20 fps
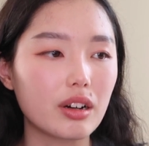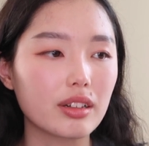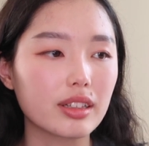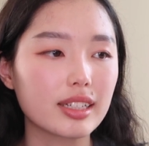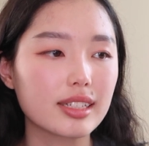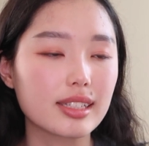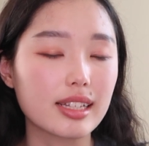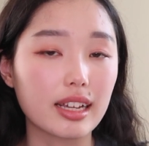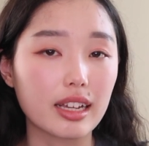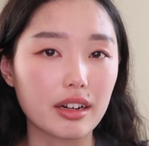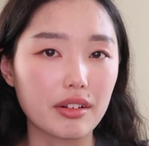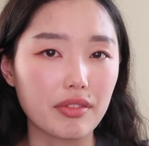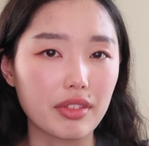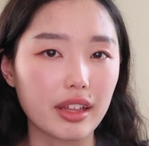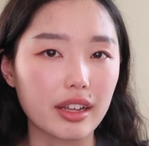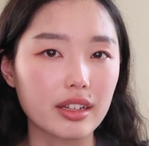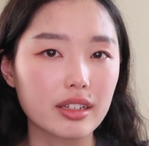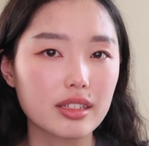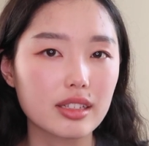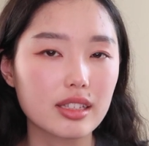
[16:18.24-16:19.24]
all these negative
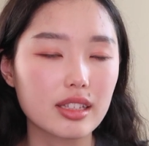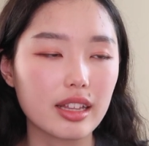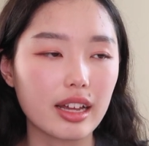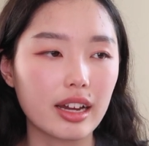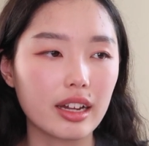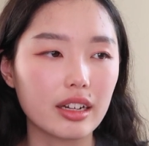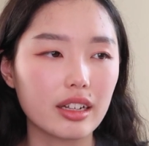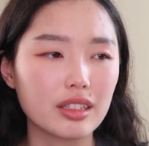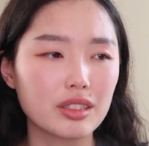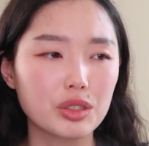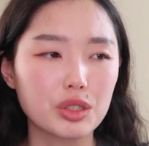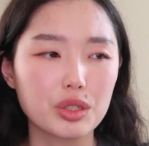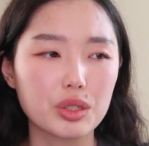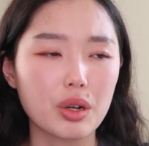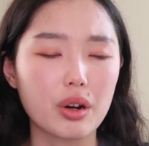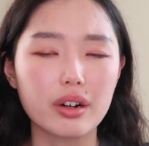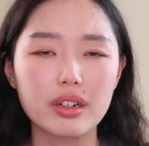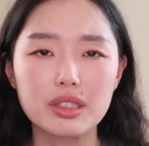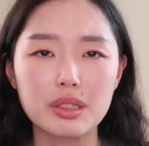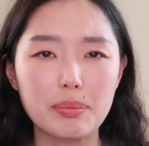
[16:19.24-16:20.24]
things, that it's just
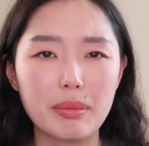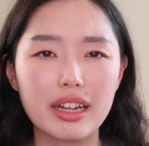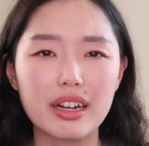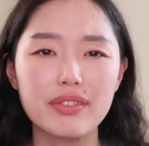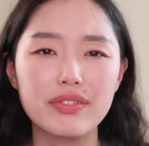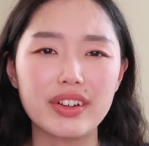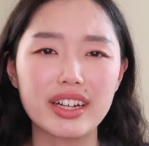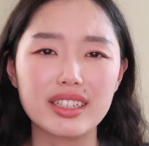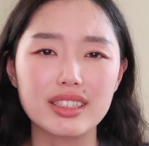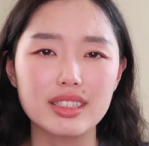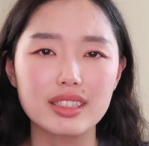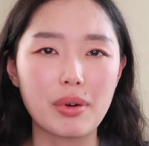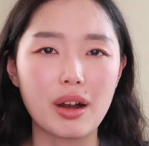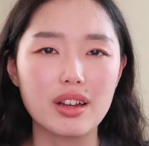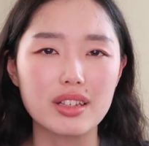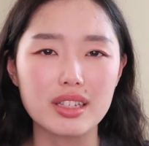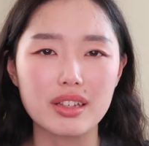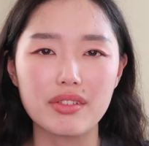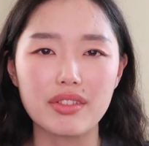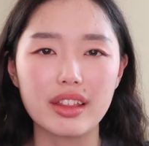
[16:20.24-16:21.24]
hard to manifest
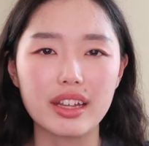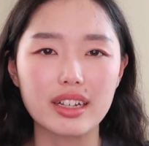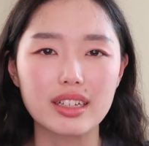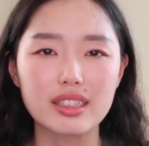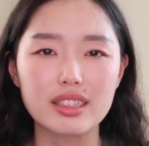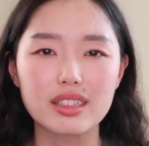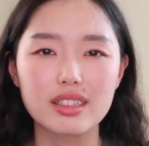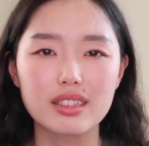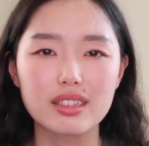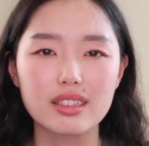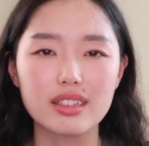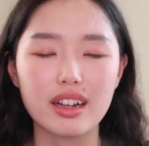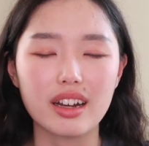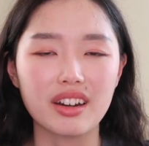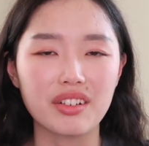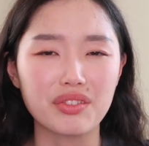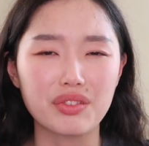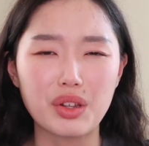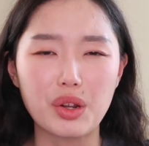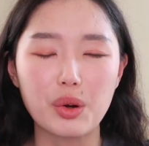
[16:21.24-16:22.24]
positive things
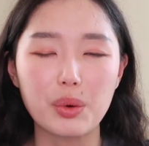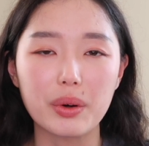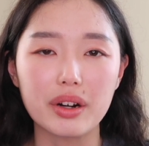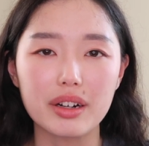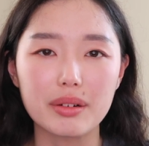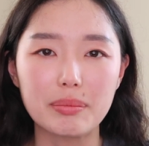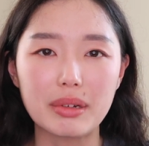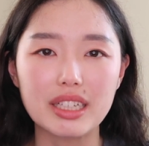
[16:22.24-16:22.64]
out of nowhere.